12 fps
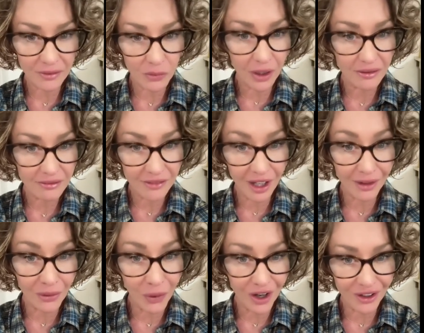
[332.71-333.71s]
Well, not in
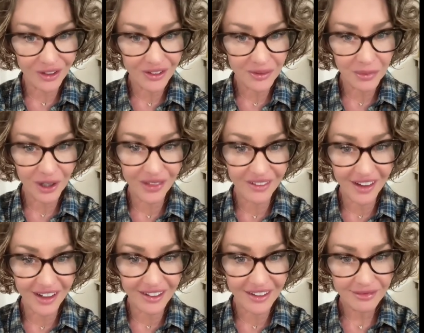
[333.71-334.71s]
the waters, but on the
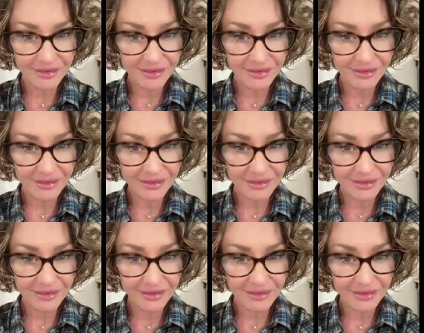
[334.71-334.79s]
land.